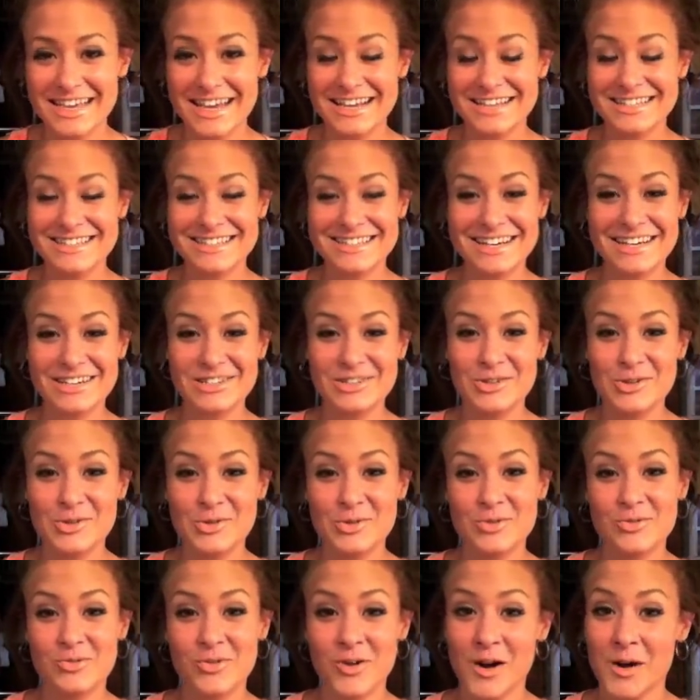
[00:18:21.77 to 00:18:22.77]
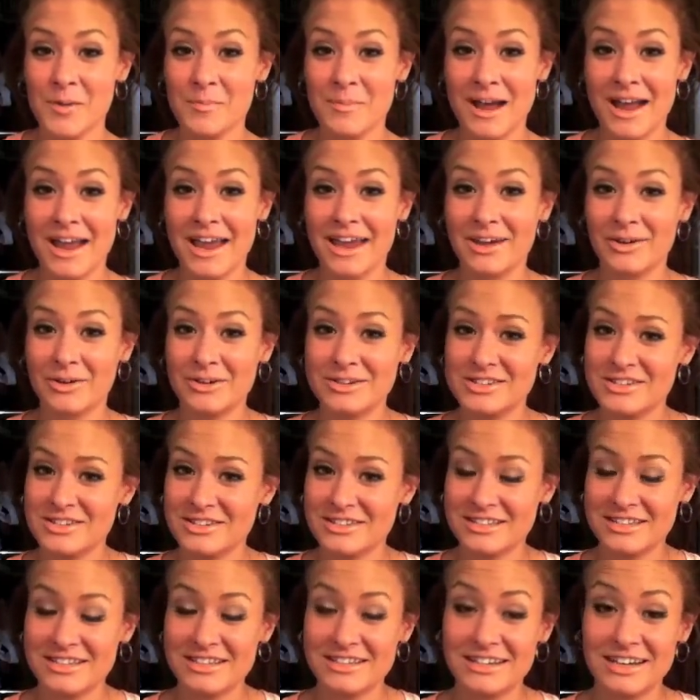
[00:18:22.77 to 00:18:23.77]
and stay tuned for my
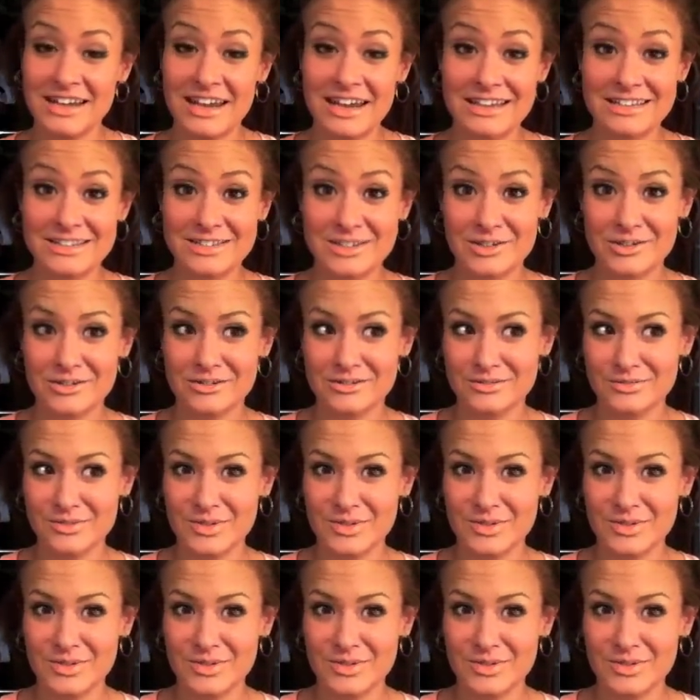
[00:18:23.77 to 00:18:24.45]
questions and answers